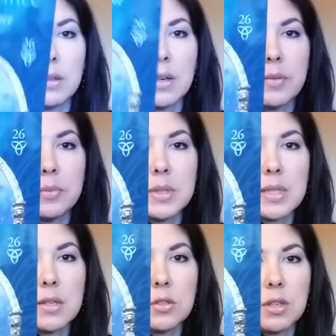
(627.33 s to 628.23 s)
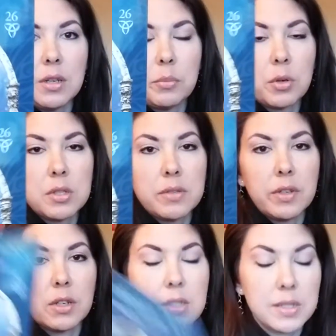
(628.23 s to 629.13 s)
compensation and
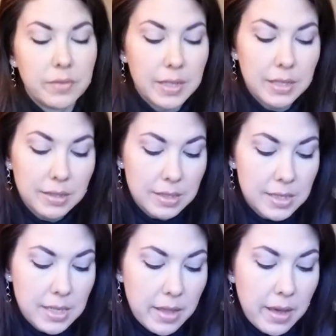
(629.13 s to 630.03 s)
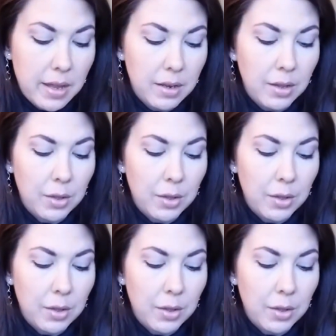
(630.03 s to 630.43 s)
perseverance. If I didn't say that,